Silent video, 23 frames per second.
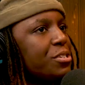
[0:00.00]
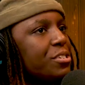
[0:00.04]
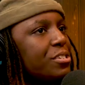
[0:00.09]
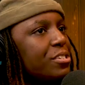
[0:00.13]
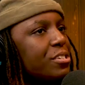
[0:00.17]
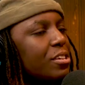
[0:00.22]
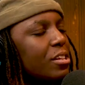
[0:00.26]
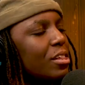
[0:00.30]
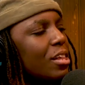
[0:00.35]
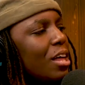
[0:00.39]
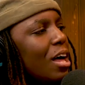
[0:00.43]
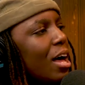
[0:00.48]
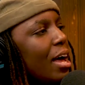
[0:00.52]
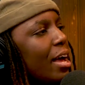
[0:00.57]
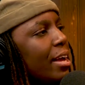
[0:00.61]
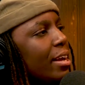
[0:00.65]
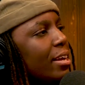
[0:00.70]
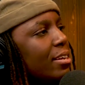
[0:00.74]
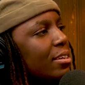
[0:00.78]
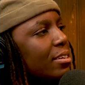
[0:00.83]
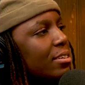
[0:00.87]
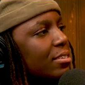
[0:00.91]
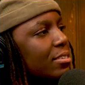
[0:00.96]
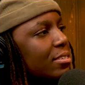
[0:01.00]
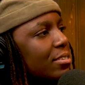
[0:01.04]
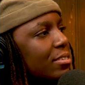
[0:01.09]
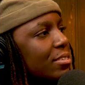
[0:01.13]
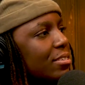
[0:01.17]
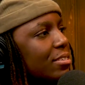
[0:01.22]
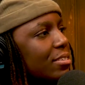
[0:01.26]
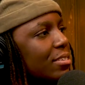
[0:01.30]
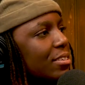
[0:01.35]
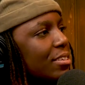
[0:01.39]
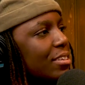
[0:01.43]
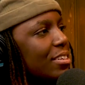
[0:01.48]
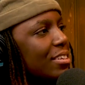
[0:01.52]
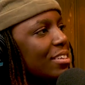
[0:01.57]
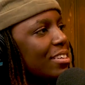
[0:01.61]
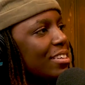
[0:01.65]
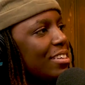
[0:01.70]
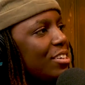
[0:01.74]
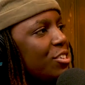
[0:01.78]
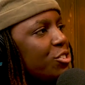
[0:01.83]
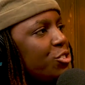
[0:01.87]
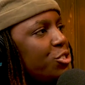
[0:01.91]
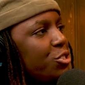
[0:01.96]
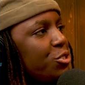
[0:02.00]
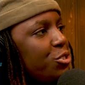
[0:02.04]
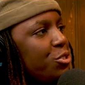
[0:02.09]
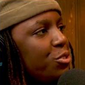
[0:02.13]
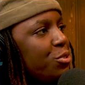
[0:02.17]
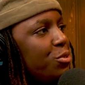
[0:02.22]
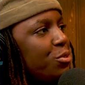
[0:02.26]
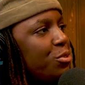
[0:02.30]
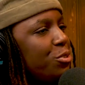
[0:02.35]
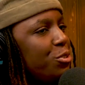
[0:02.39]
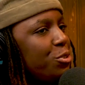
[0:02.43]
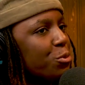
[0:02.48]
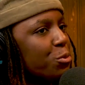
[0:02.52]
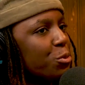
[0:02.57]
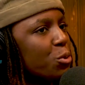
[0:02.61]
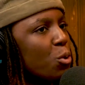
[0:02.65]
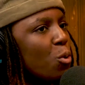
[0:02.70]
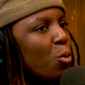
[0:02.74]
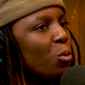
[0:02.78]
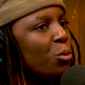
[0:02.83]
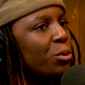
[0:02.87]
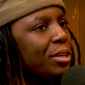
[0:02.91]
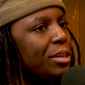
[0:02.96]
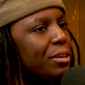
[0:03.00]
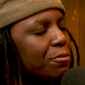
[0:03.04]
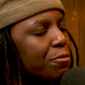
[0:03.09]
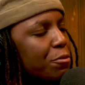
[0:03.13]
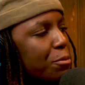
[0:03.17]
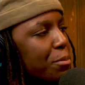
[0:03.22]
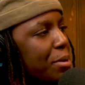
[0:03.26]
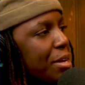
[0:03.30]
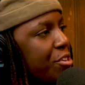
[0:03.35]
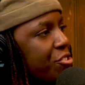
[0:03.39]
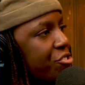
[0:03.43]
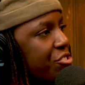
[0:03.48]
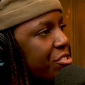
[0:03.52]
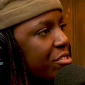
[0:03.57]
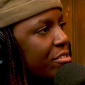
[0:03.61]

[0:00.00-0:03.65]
it's a lie. Yeah. Because you're withholding information.